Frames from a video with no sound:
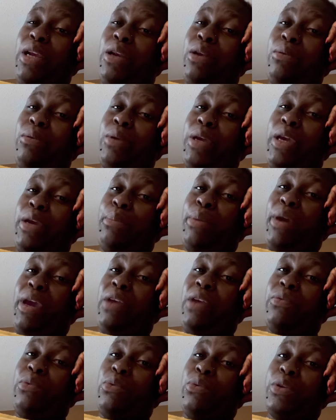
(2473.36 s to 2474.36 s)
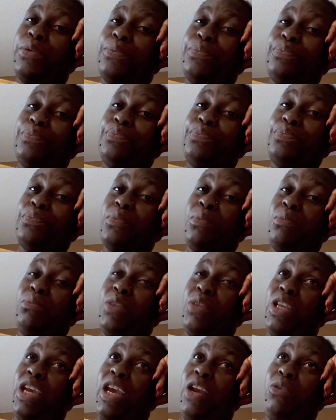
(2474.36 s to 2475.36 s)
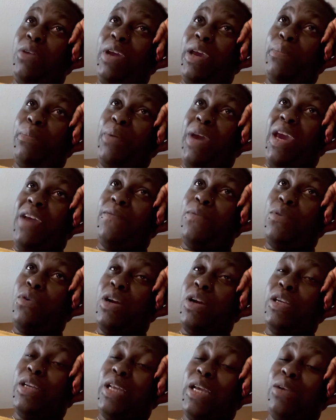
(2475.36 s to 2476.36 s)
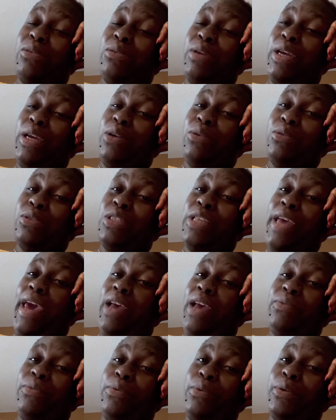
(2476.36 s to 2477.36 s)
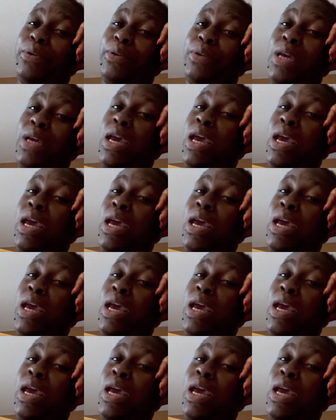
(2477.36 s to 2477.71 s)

don't get paid for it. They don't get paid for it. They don't get no snack for it.